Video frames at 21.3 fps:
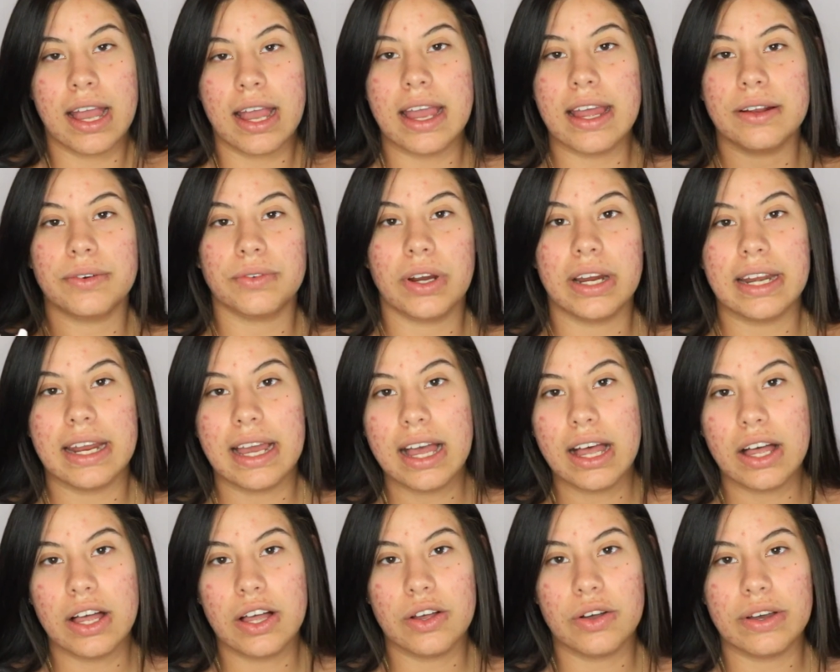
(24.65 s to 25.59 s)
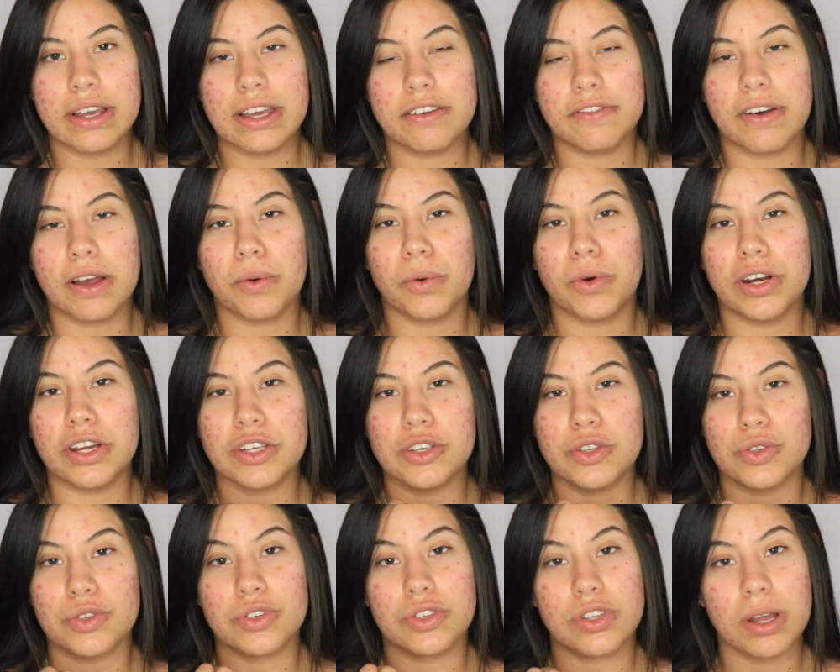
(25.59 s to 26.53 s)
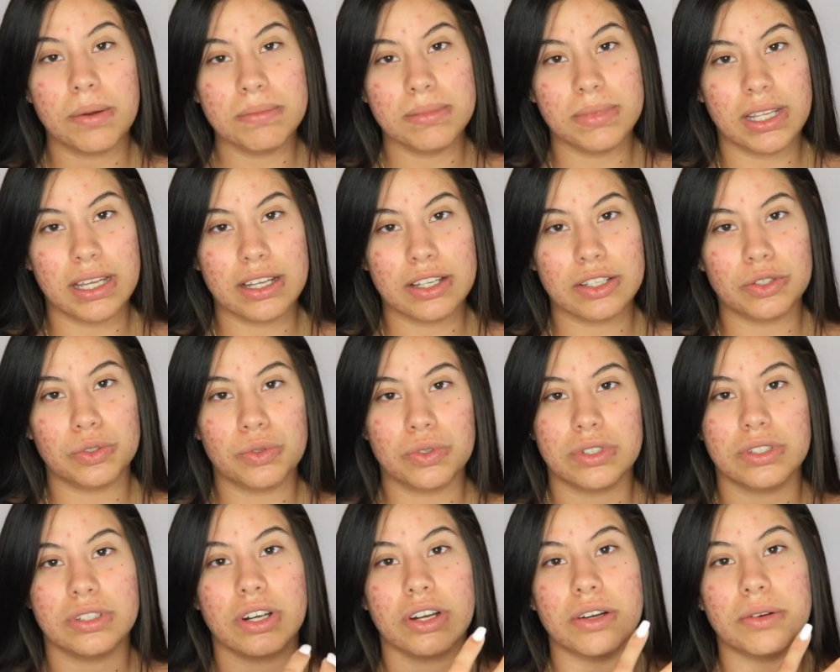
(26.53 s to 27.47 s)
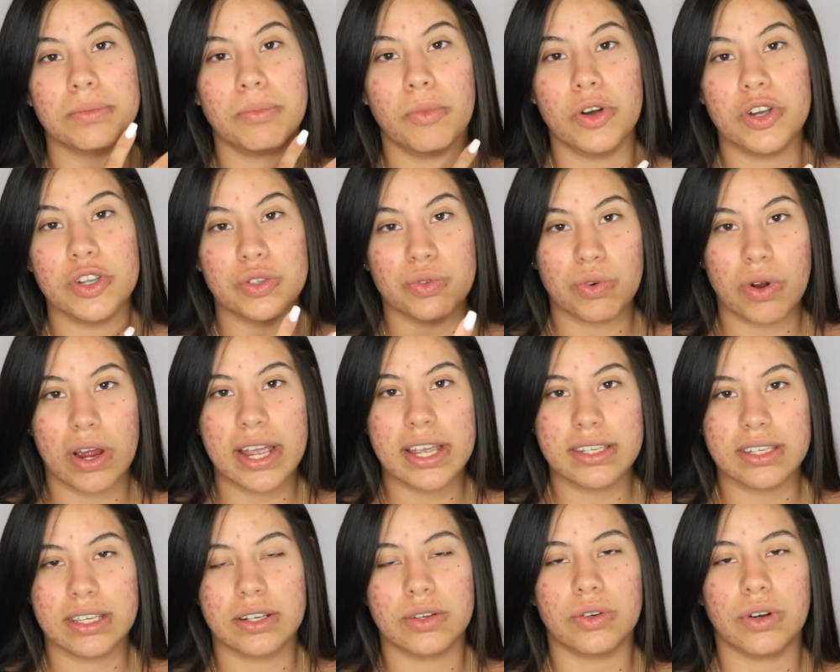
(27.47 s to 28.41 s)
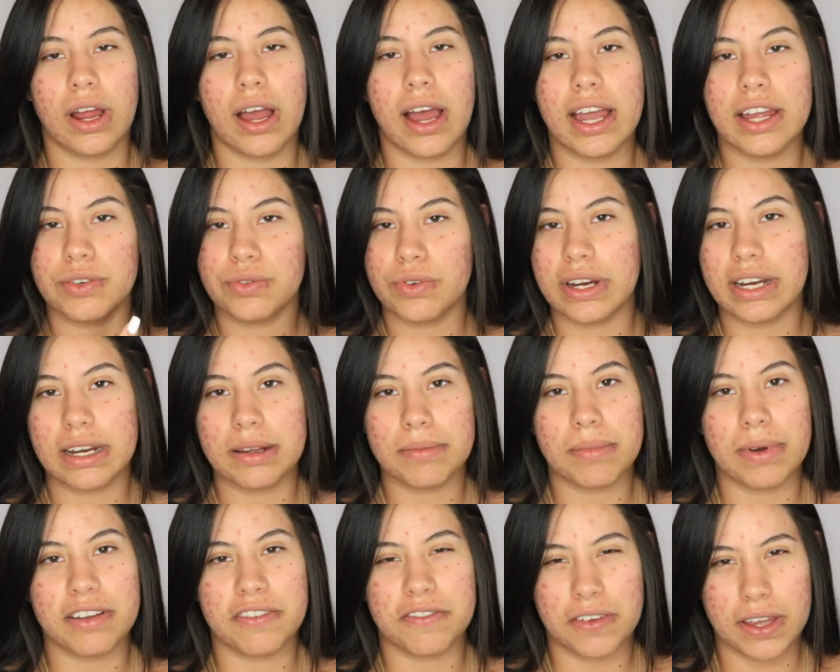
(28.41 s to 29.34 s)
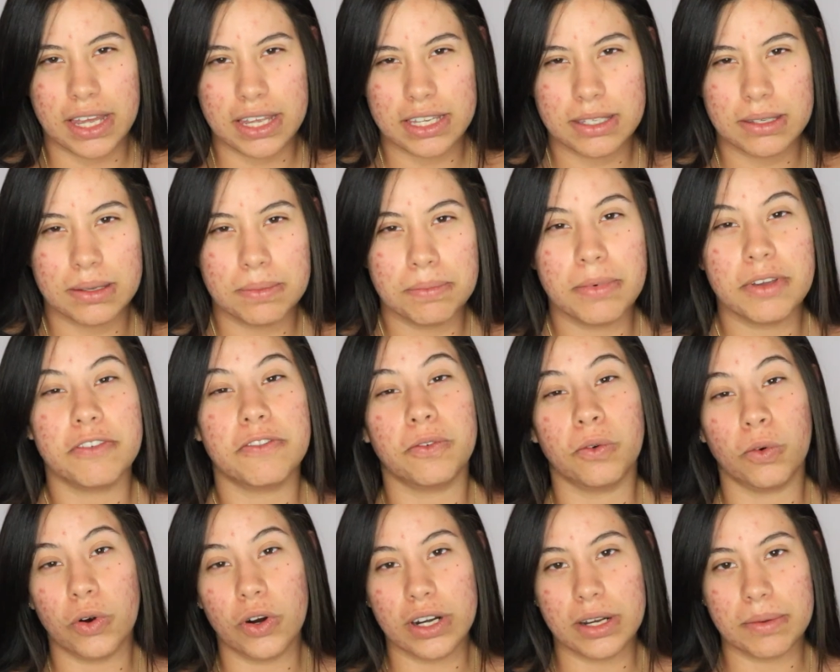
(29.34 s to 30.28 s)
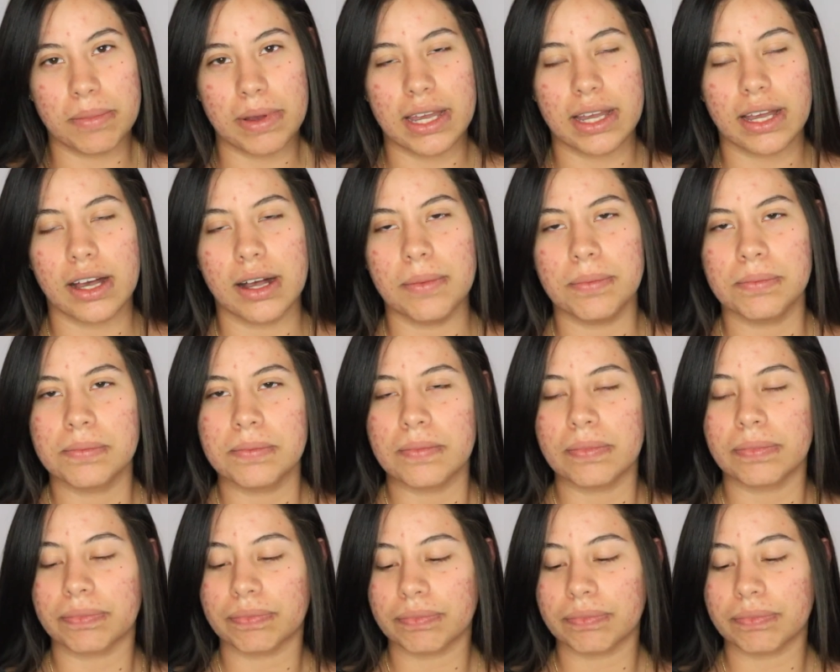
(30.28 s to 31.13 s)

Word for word: And right now, if I want to use something to start moisturizing or hydrating my face before the makeup,